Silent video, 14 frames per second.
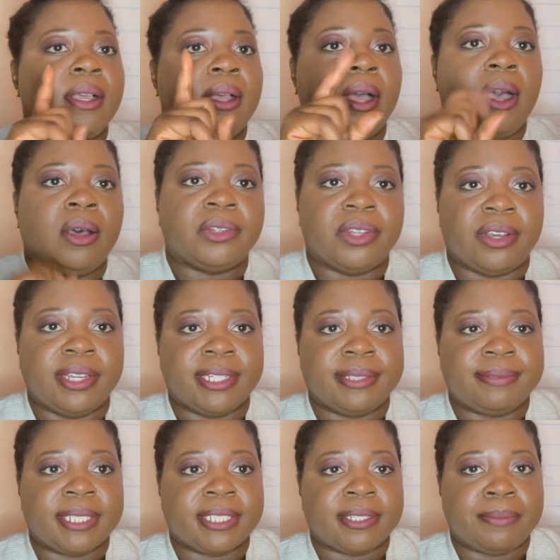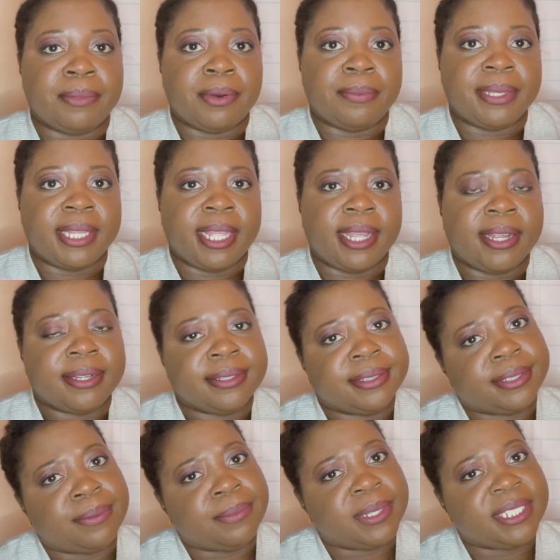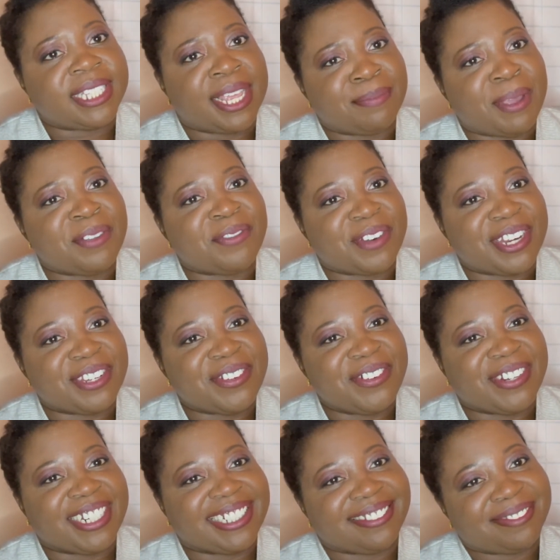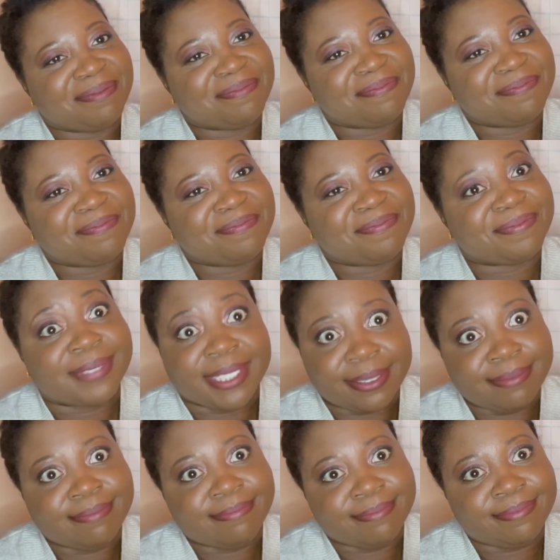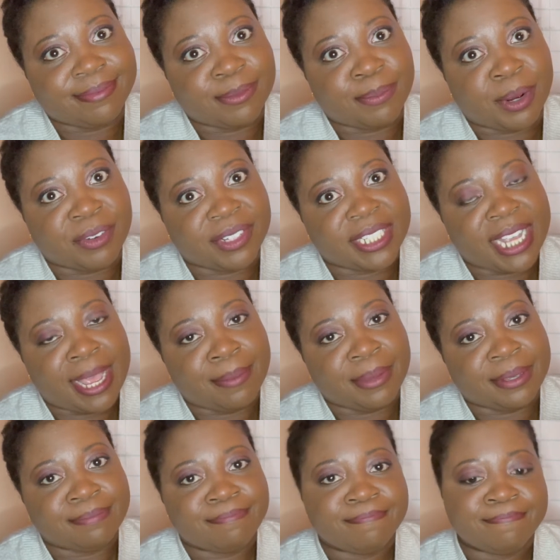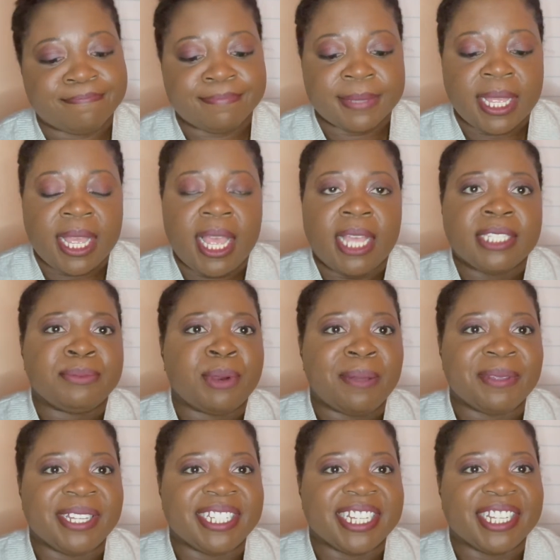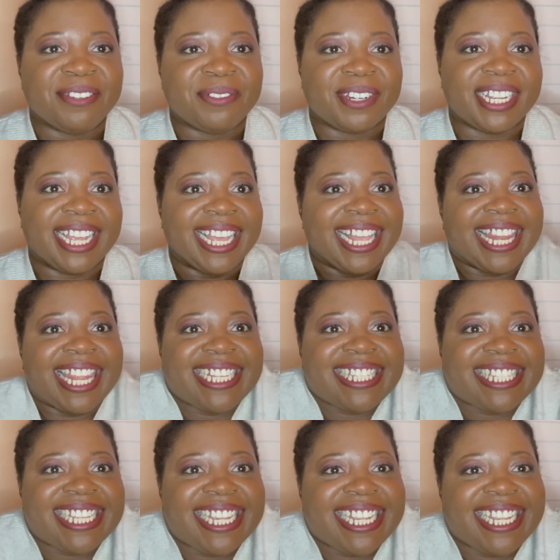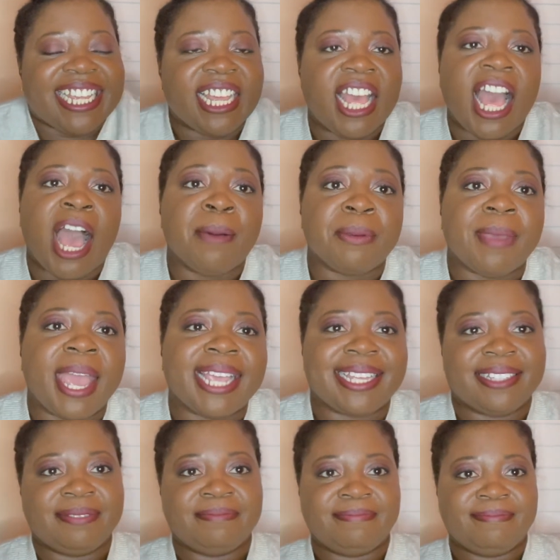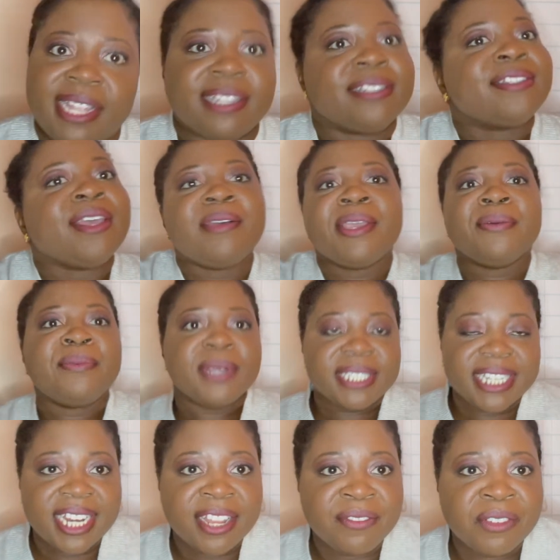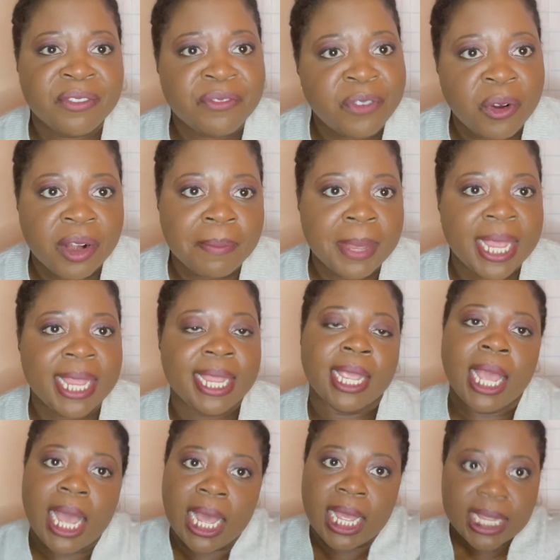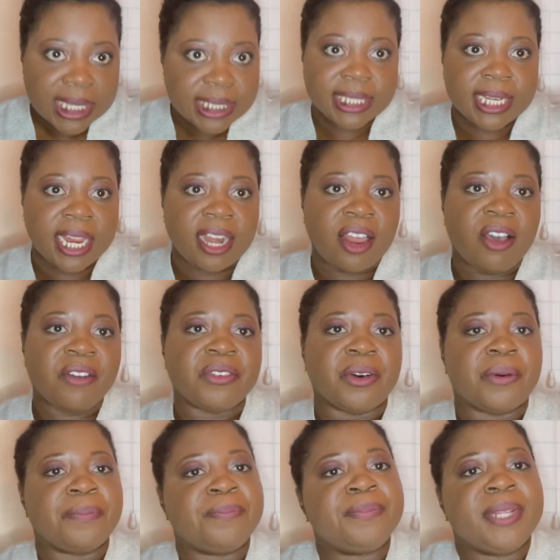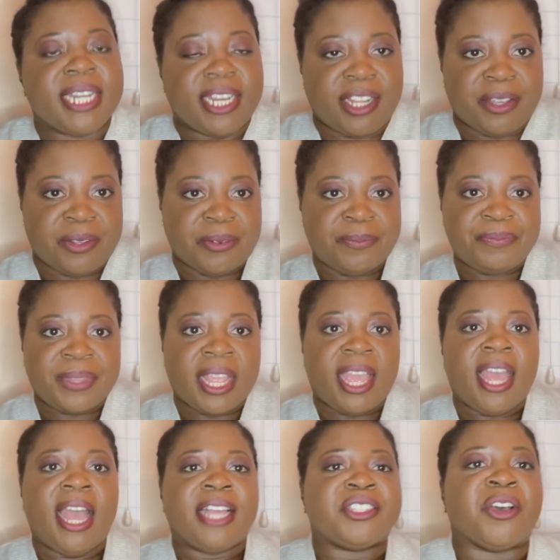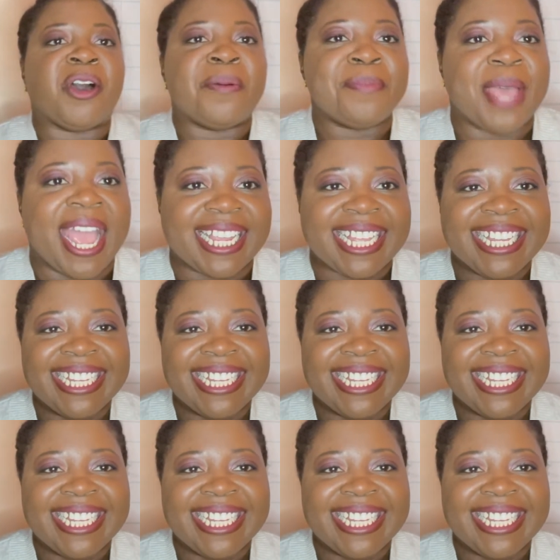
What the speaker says: Hold on just a moment there. Someone's at my front door. Perfect timing. It's probably a delivery. Let's see. I'll be back. So it wasn't even for me. Isn't that awful? But anywho, so I'm back.